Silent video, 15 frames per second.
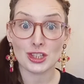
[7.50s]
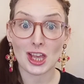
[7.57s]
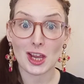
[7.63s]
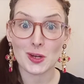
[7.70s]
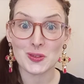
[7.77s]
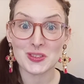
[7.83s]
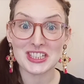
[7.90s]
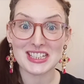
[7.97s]

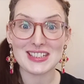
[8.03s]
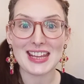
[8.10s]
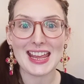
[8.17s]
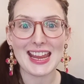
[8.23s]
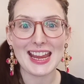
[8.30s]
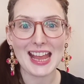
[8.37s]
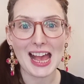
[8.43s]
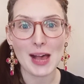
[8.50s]
So
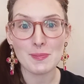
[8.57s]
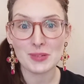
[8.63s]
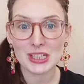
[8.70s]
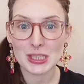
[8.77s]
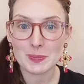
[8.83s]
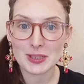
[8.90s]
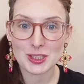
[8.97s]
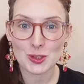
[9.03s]
today I'm
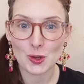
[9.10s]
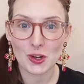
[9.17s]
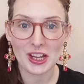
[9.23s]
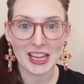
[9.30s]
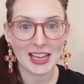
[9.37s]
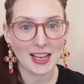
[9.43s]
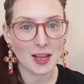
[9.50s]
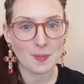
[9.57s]
going to be
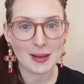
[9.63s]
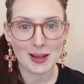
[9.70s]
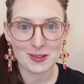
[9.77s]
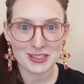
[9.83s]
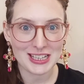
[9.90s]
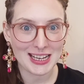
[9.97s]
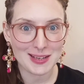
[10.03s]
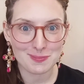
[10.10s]
talking
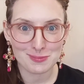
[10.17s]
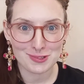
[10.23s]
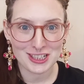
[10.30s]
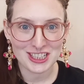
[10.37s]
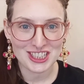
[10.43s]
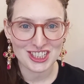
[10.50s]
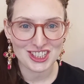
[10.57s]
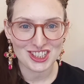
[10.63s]
about a
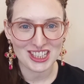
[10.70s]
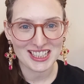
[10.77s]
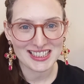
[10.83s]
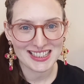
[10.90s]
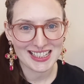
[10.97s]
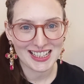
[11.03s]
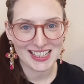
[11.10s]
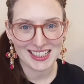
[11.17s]
British
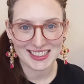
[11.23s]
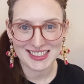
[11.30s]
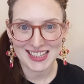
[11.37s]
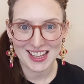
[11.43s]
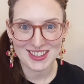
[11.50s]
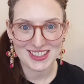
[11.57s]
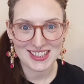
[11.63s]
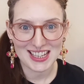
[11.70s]
singing
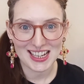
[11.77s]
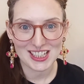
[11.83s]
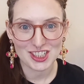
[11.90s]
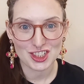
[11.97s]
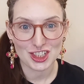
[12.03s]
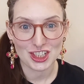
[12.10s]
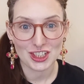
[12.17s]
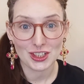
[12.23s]

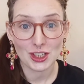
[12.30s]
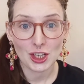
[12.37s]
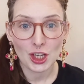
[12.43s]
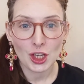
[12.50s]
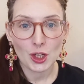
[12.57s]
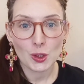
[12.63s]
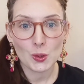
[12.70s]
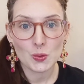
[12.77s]
sensation
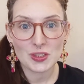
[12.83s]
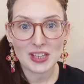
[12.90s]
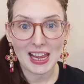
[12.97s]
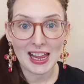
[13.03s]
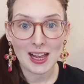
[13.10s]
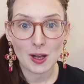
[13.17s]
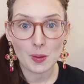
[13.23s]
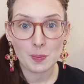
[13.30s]
whose
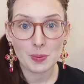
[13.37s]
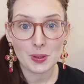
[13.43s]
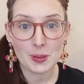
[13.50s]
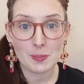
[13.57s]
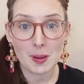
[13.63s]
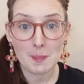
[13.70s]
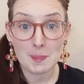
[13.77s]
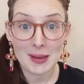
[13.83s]

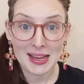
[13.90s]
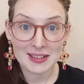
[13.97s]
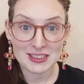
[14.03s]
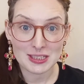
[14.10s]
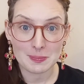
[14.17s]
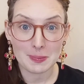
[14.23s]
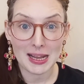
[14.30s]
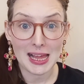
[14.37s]
album
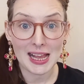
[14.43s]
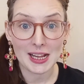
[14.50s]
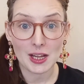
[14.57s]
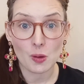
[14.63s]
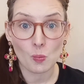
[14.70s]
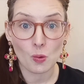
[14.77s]
Back to Black